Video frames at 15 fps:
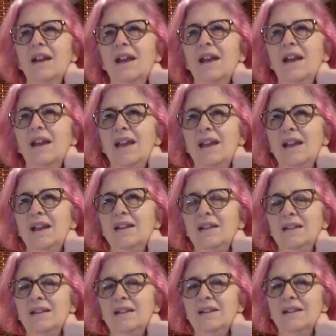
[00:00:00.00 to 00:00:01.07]
and
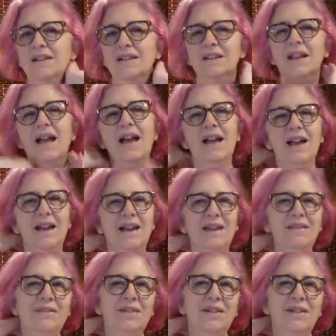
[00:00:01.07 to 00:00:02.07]
alive,